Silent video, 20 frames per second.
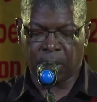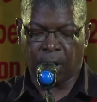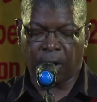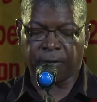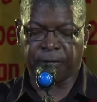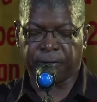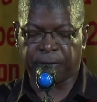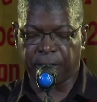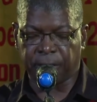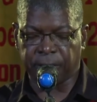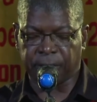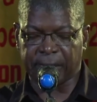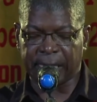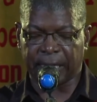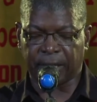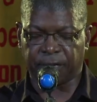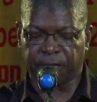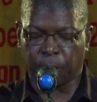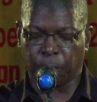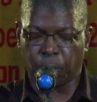Our first
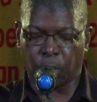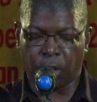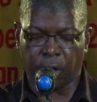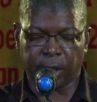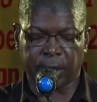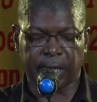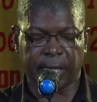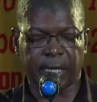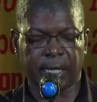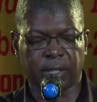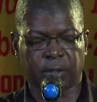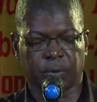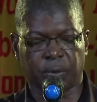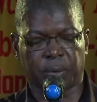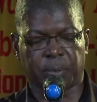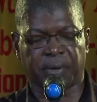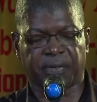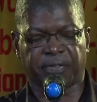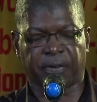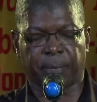set of awardees
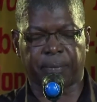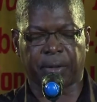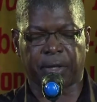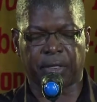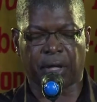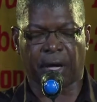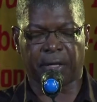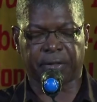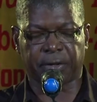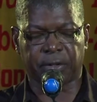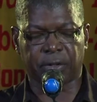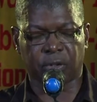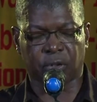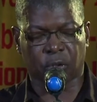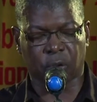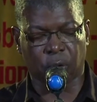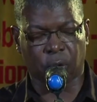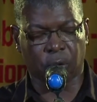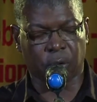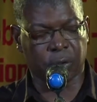will be from the Northern
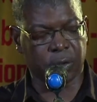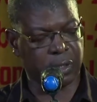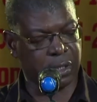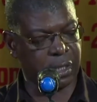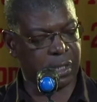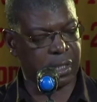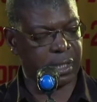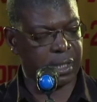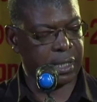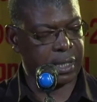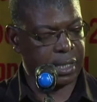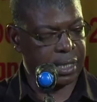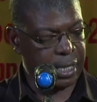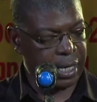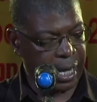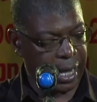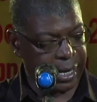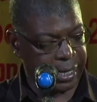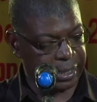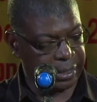Zone.
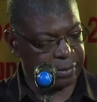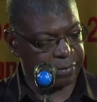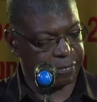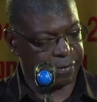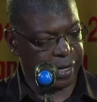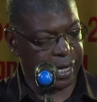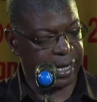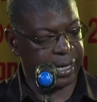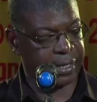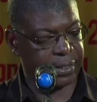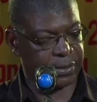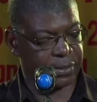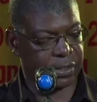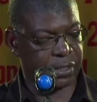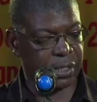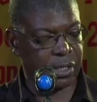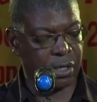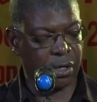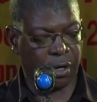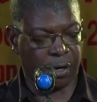I invite
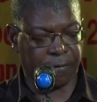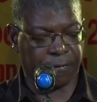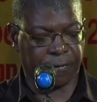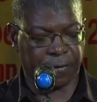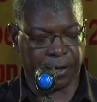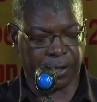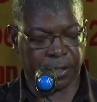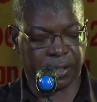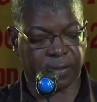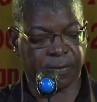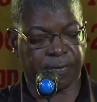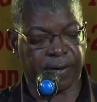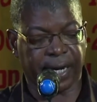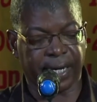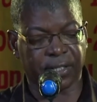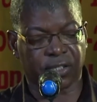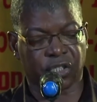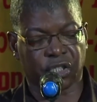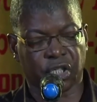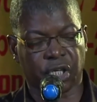our first
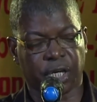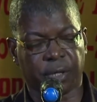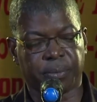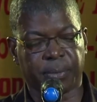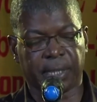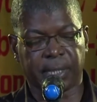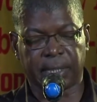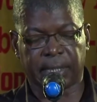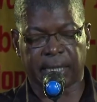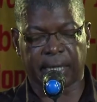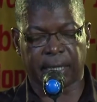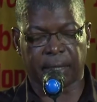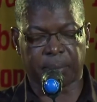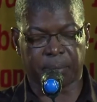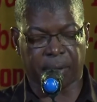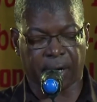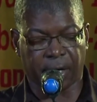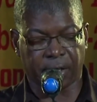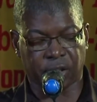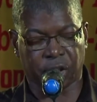Vice Chairman, Dale
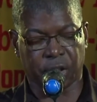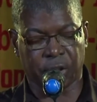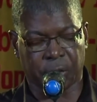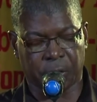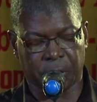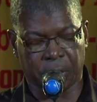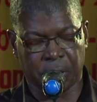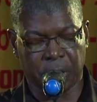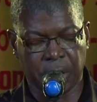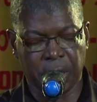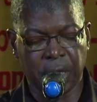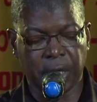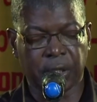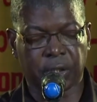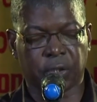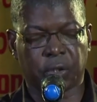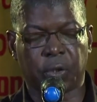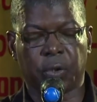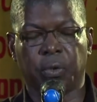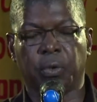Marshall,
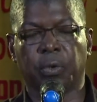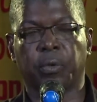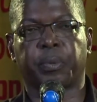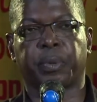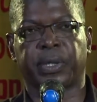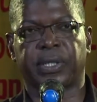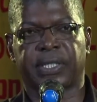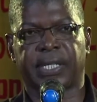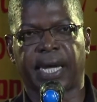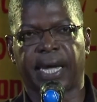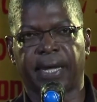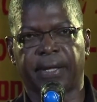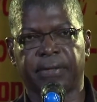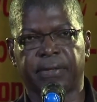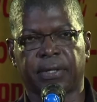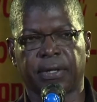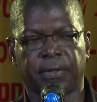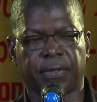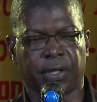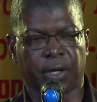to
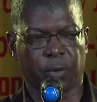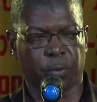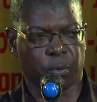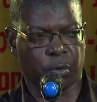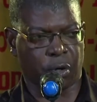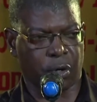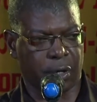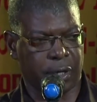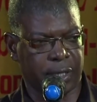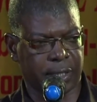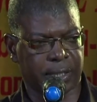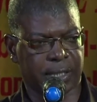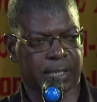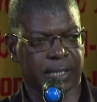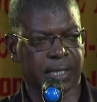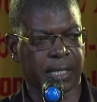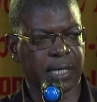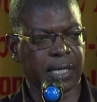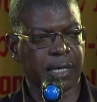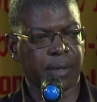present the
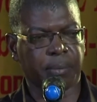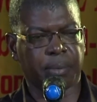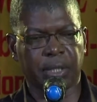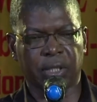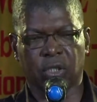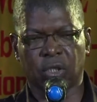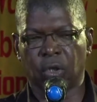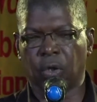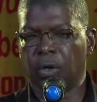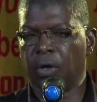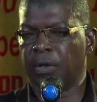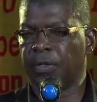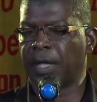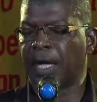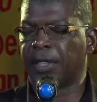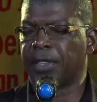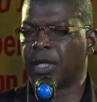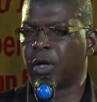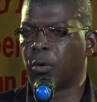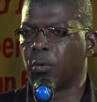awards. Please note
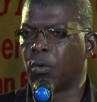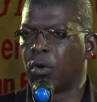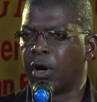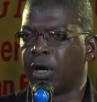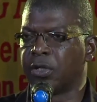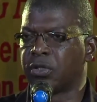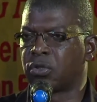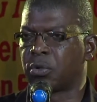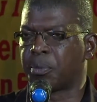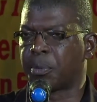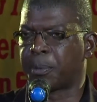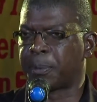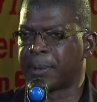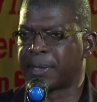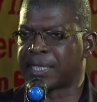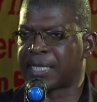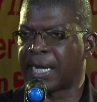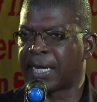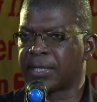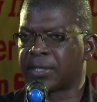that the awards will be
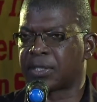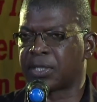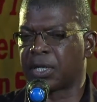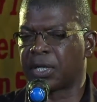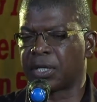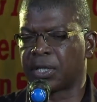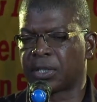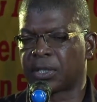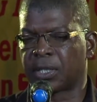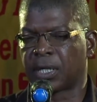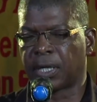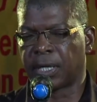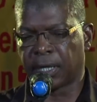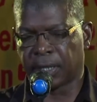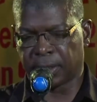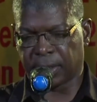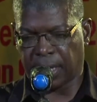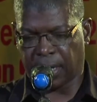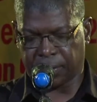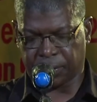presented
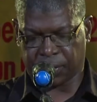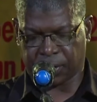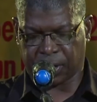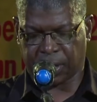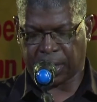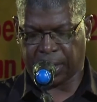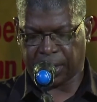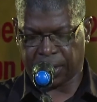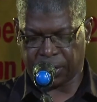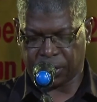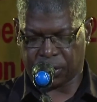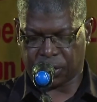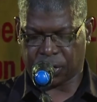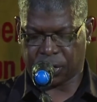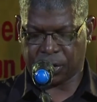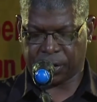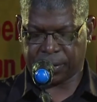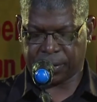downstage.